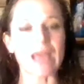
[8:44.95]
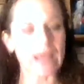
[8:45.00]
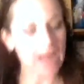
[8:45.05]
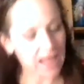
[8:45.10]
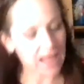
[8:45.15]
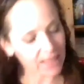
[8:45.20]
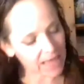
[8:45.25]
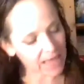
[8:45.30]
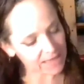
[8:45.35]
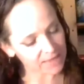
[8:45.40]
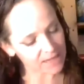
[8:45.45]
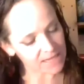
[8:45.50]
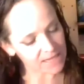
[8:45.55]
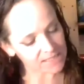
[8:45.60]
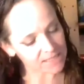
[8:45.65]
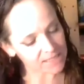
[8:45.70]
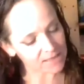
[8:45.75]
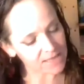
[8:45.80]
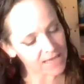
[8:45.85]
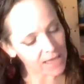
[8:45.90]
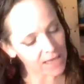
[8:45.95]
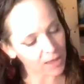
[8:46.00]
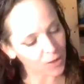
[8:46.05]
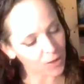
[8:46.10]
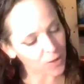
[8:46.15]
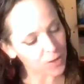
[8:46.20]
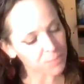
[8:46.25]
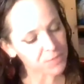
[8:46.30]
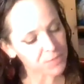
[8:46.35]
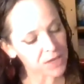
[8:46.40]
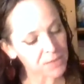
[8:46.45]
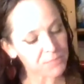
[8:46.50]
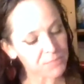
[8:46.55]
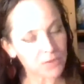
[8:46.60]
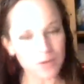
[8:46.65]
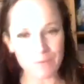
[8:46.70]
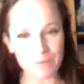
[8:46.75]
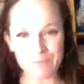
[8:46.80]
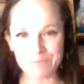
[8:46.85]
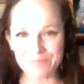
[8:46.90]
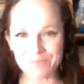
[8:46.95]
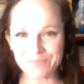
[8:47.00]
And I like that he said the elk people.